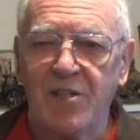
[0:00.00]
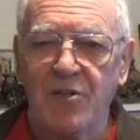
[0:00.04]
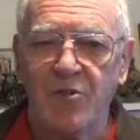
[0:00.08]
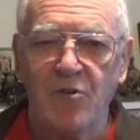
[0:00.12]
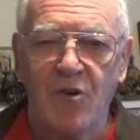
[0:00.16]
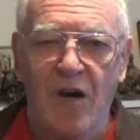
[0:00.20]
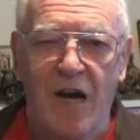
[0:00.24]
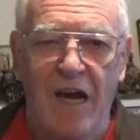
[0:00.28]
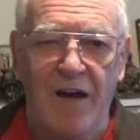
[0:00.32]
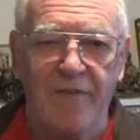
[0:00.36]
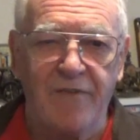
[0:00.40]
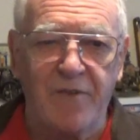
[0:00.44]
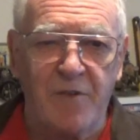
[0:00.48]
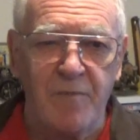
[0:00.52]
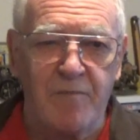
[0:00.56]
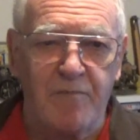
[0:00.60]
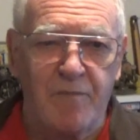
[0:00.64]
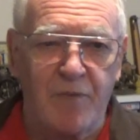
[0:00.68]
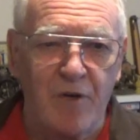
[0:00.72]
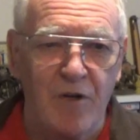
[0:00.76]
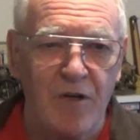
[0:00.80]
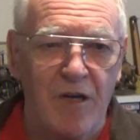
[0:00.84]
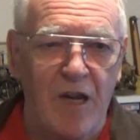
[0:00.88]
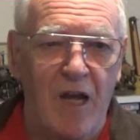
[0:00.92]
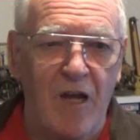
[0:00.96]
you have to
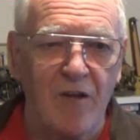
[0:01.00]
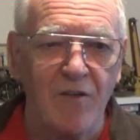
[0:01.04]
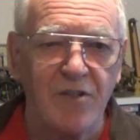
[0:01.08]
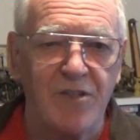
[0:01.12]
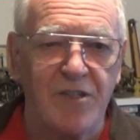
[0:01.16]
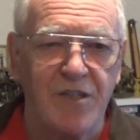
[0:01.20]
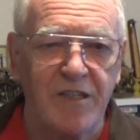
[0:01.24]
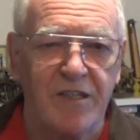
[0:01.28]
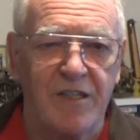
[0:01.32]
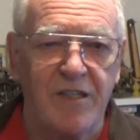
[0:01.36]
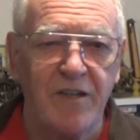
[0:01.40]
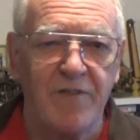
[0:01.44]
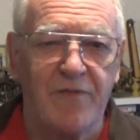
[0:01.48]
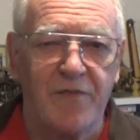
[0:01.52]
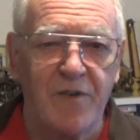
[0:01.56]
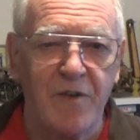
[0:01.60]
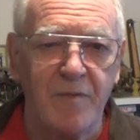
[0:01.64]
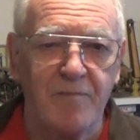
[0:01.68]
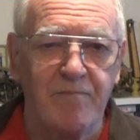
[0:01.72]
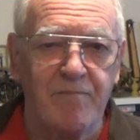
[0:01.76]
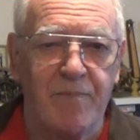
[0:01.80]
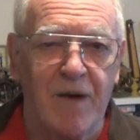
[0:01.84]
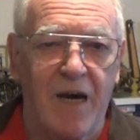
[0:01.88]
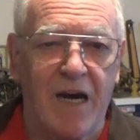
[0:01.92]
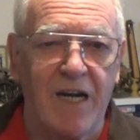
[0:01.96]
pronounce the
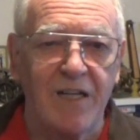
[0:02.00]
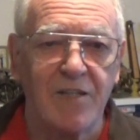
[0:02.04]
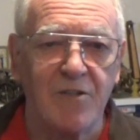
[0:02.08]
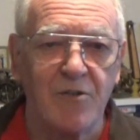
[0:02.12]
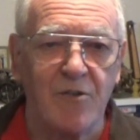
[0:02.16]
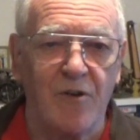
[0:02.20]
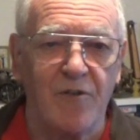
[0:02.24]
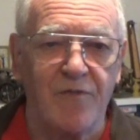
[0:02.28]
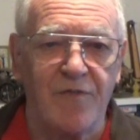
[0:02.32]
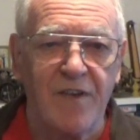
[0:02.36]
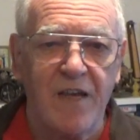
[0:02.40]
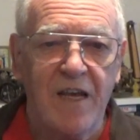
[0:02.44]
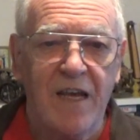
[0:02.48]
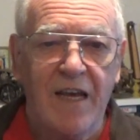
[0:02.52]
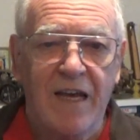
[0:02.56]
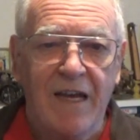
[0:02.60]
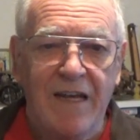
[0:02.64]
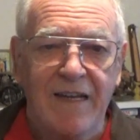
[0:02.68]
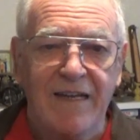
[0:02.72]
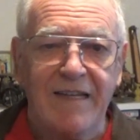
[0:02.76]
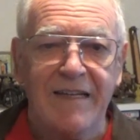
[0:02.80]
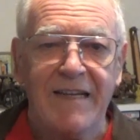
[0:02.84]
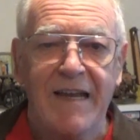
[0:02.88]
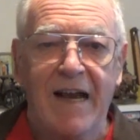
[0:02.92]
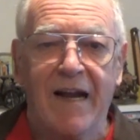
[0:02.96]
different parts of
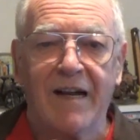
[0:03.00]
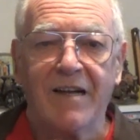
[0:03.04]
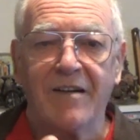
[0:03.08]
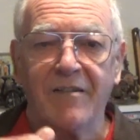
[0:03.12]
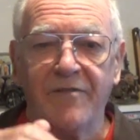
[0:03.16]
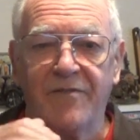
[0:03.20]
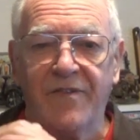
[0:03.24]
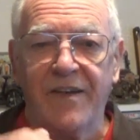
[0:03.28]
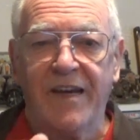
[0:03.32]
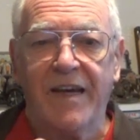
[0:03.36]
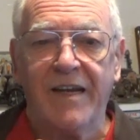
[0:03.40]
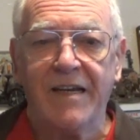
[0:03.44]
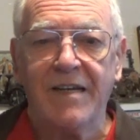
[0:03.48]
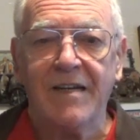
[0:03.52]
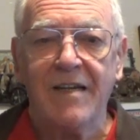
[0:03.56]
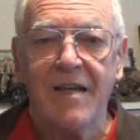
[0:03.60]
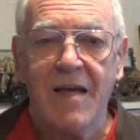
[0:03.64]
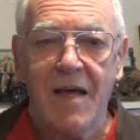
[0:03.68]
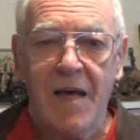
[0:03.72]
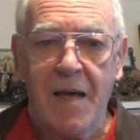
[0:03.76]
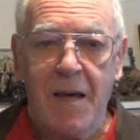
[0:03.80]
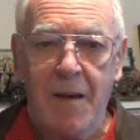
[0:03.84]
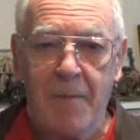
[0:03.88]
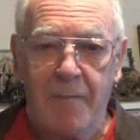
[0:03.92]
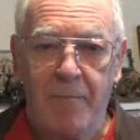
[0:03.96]
Nhang Vien
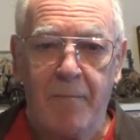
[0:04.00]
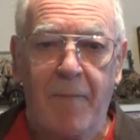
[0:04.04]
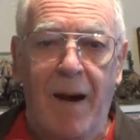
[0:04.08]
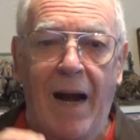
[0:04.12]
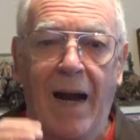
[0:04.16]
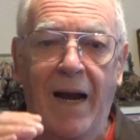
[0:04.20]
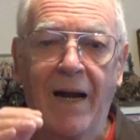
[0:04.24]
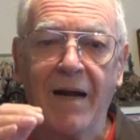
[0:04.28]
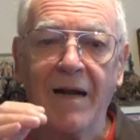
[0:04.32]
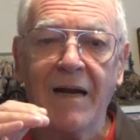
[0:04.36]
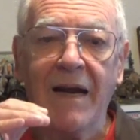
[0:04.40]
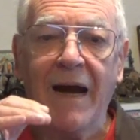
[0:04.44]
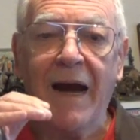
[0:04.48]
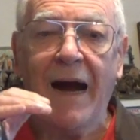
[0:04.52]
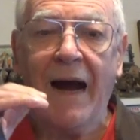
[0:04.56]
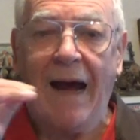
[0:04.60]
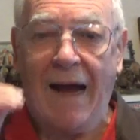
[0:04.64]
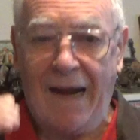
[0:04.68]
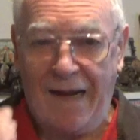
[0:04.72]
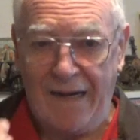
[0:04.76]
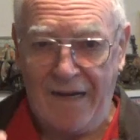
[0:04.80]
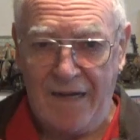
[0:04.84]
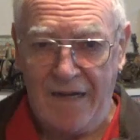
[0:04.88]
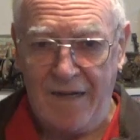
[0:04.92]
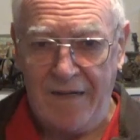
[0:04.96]
Bang
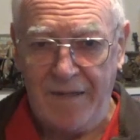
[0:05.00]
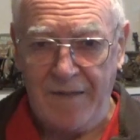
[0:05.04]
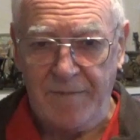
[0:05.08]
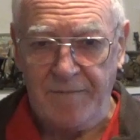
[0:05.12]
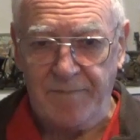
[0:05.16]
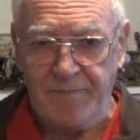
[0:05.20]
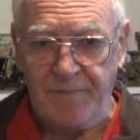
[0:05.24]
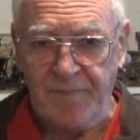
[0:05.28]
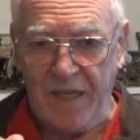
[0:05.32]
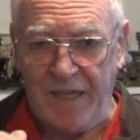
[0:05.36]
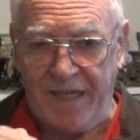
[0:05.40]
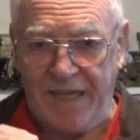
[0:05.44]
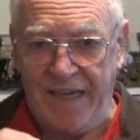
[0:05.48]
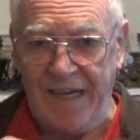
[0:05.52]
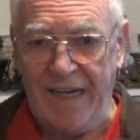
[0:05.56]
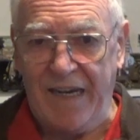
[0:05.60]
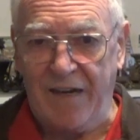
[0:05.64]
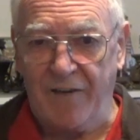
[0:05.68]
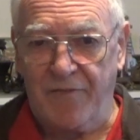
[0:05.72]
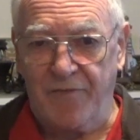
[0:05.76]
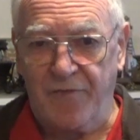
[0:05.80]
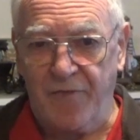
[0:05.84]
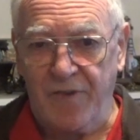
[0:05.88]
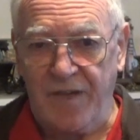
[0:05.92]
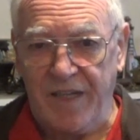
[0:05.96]
Hang
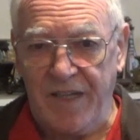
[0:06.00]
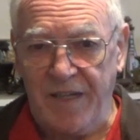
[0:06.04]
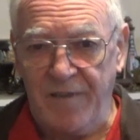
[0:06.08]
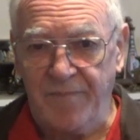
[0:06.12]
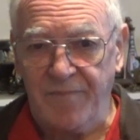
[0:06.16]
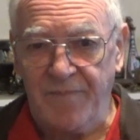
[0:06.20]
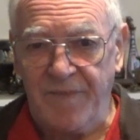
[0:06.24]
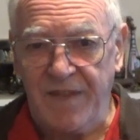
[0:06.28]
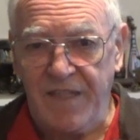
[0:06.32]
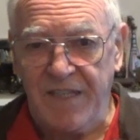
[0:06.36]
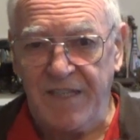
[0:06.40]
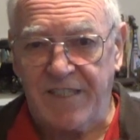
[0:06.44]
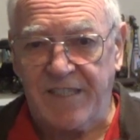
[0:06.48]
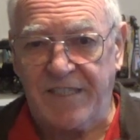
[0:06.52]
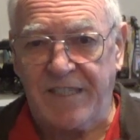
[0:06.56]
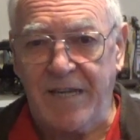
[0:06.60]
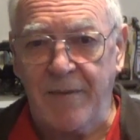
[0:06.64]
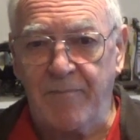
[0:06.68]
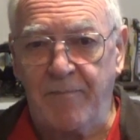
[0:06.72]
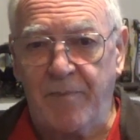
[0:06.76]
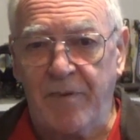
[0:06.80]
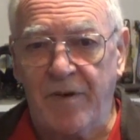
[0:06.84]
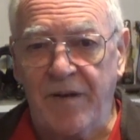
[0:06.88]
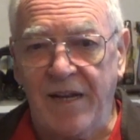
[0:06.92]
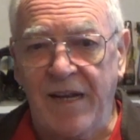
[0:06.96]
carefully,
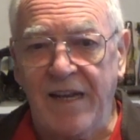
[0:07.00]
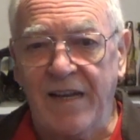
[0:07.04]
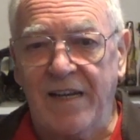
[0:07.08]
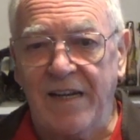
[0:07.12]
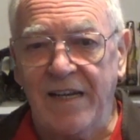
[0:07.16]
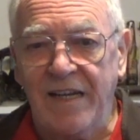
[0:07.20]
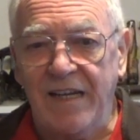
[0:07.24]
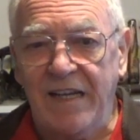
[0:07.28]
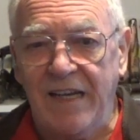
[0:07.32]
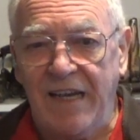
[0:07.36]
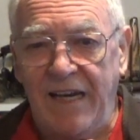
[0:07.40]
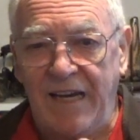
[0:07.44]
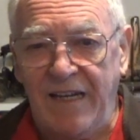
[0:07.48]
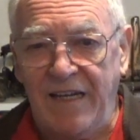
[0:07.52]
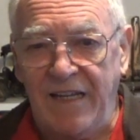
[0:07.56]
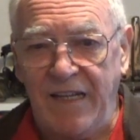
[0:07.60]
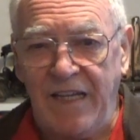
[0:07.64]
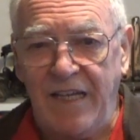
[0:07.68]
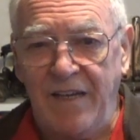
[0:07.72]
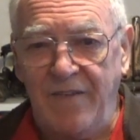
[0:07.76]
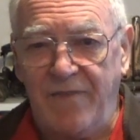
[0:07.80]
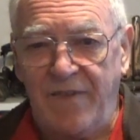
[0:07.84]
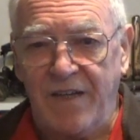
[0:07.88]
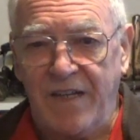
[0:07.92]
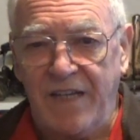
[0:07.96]
separately and
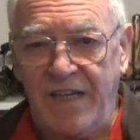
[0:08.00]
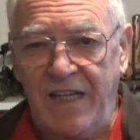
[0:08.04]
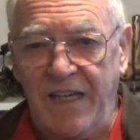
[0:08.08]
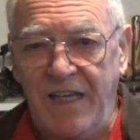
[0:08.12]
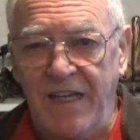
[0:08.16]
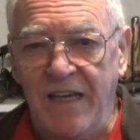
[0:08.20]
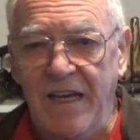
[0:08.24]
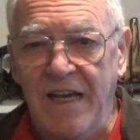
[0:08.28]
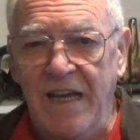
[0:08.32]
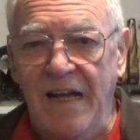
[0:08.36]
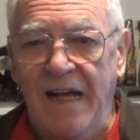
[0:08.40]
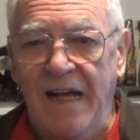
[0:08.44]
evenly.